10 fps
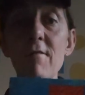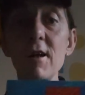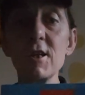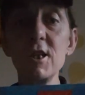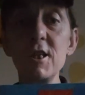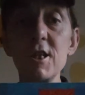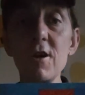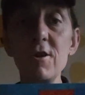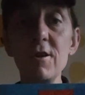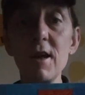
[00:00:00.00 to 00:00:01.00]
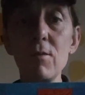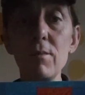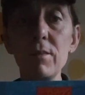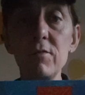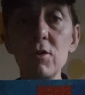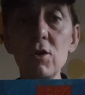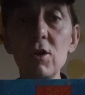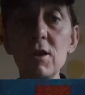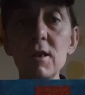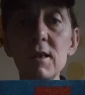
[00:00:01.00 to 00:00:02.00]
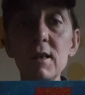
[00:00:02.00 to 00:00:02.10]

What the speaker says: have actually shown you that one before.